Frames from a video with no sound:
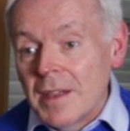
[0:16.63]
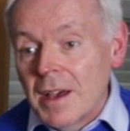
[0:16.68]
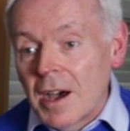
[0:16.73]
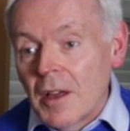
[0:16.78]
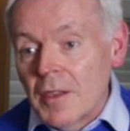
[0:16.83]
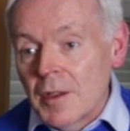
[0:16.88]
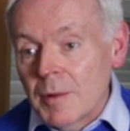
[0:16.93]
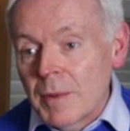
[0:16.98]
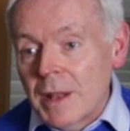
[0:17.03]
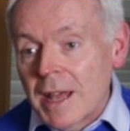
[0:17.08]

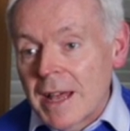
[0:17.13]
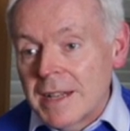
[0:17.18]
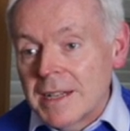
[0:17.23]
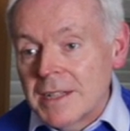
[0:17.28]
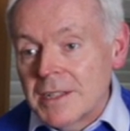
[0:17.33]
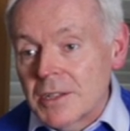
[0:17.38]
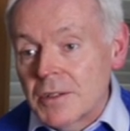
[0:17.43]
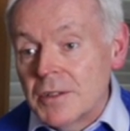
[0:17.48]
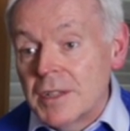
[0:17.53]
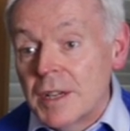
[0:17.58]
other
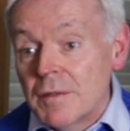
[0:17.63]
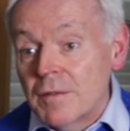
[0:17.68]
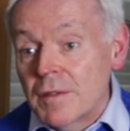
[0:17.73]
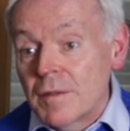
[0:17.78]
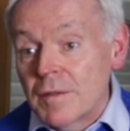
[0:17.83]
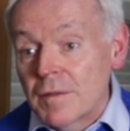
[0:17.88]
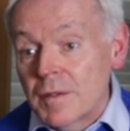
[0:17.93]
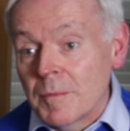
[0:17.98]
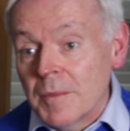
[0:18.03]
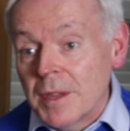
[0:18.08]
planets are
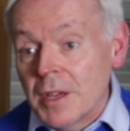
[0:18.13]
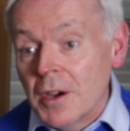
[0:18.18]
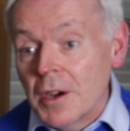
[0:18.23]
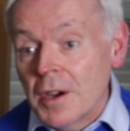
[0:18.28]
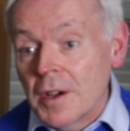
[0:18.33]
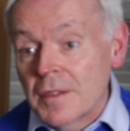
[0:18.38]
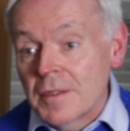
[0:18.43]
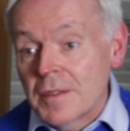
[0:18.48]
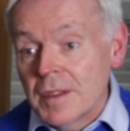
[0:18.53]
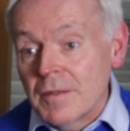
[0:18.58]
different from the
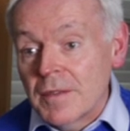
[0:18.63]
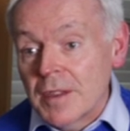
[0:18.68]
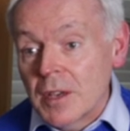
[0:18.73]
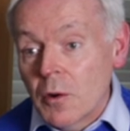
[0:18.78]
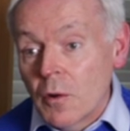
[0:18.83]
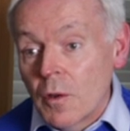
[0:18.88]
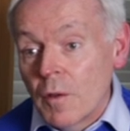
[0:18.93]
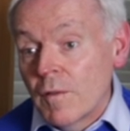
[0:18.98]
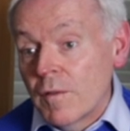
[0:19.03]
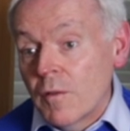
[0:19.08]
Earth if they
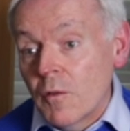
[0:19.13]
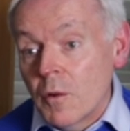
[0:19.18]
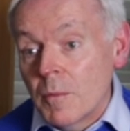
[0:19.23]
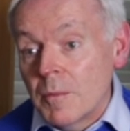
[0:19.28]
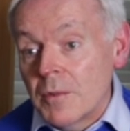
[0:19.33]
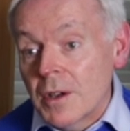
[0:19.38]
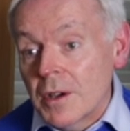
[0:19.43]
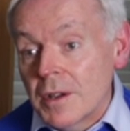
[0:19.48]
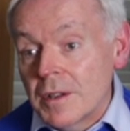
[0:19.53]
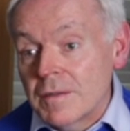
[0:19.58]
all
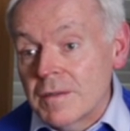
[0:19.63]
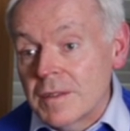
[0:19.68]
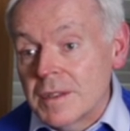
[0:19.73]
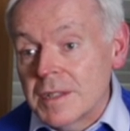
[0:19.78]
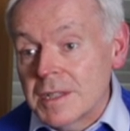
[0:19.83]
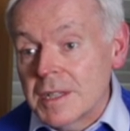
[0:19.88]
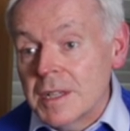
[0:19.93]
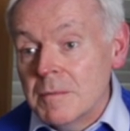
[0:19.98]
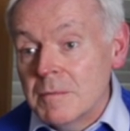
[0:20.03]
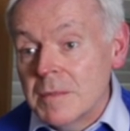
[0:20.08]
formed out of the
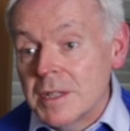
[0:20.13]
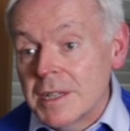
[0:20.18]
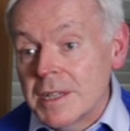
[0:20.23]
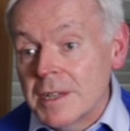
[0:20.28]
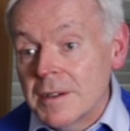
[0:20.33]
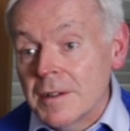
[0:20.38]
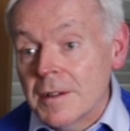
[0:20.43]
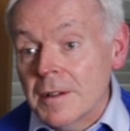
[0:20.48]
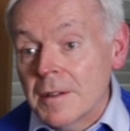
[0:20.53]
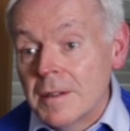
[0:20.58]
same
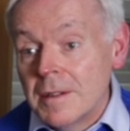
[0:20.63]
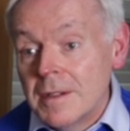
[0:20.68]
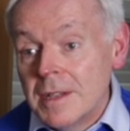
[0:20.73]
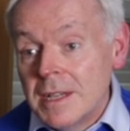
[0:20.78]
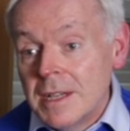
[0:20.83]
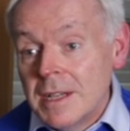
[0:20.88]
material.